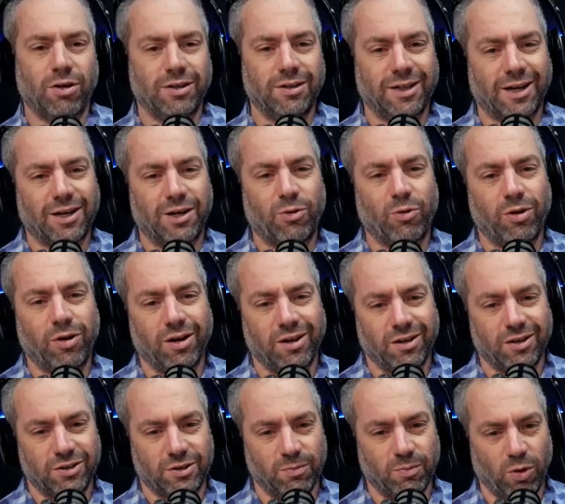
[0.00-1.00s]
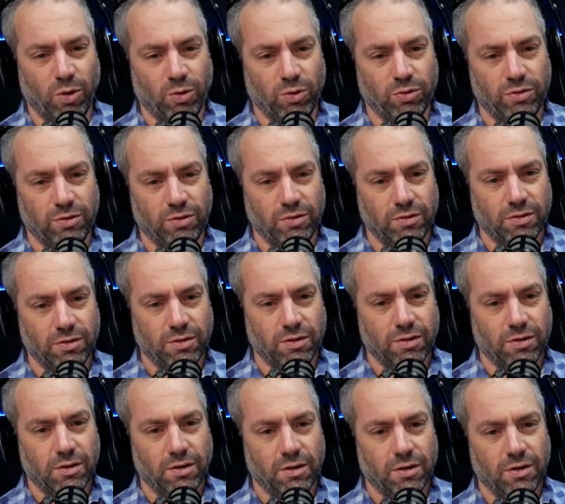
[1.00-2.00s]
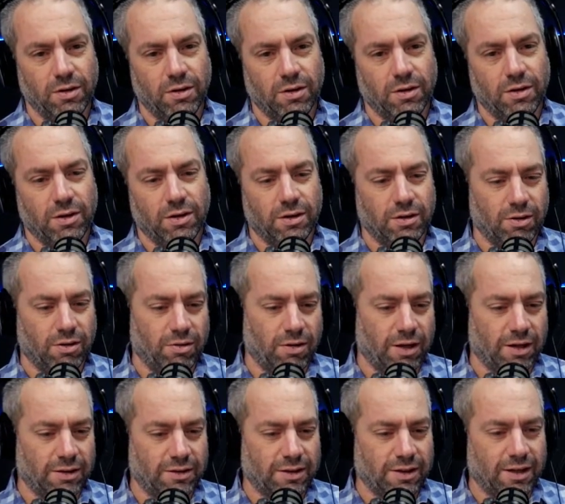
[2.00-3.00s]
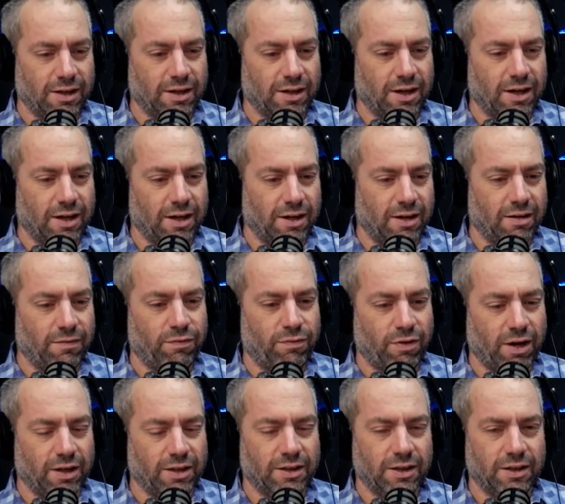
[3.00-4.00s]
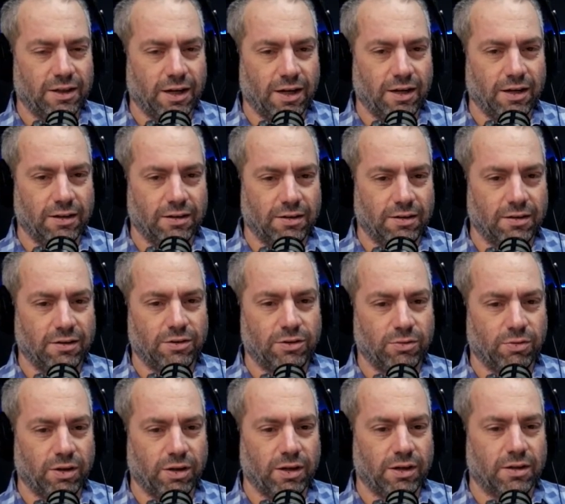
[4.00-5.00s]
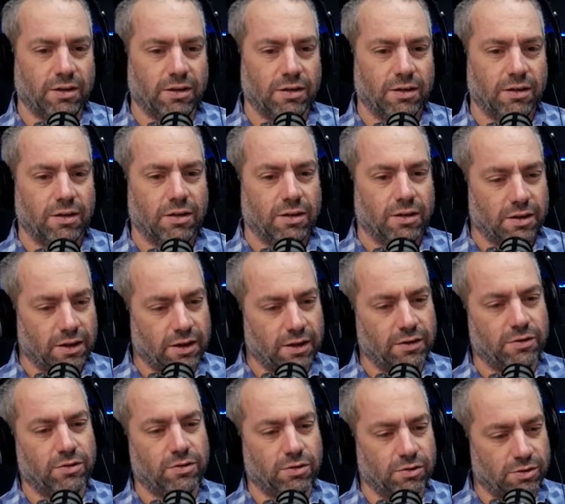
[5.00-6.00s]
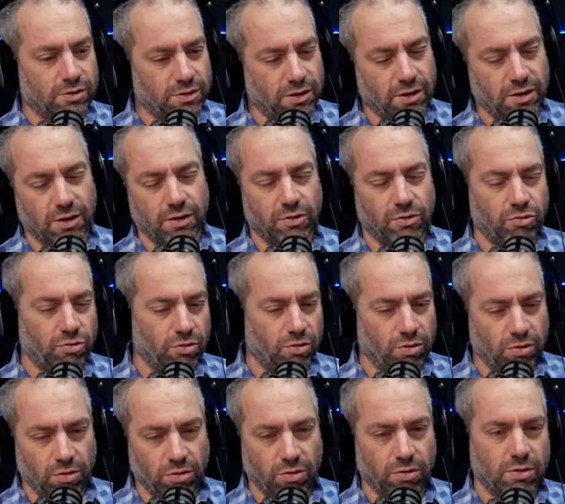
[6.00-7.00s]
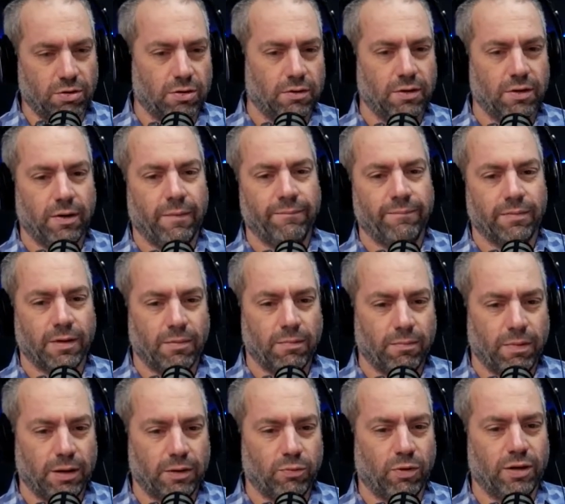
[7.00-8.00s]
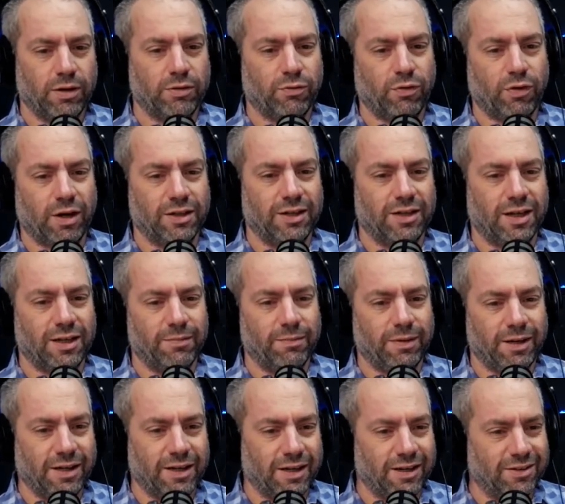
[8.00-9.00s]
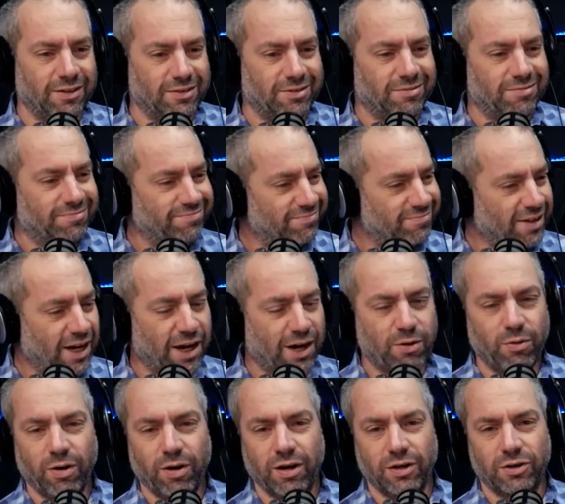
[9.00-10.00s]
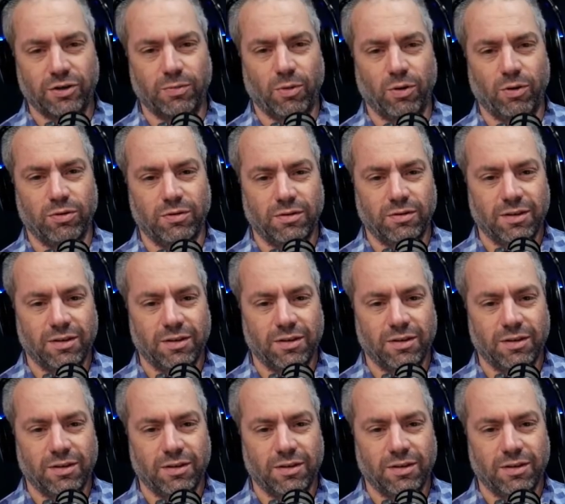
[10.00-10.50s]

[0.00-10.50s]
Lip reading: it Aquarius mode. You know, until Friday night this week, yes, you search, you look, but once Friday night begins, Aquarius mode.